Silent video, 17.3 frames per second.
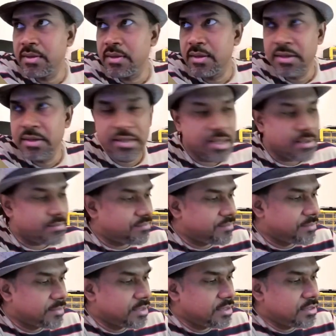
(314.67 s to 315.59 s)
Yep.
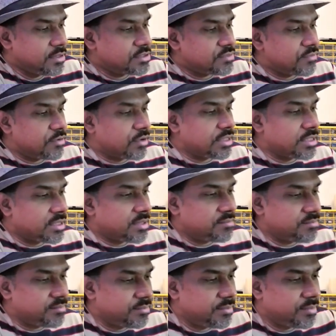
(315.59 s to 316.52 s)
So we look at
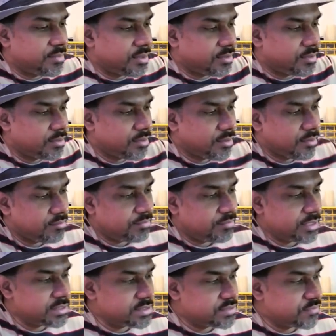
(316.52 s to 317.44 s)
the
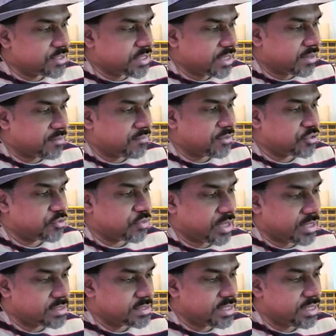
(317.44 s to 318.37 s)
pins which you
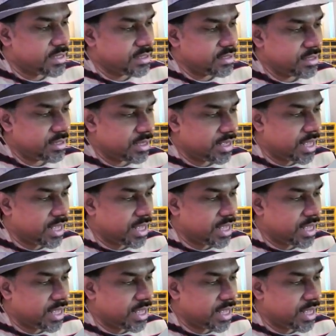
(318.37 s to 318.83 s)
can see here.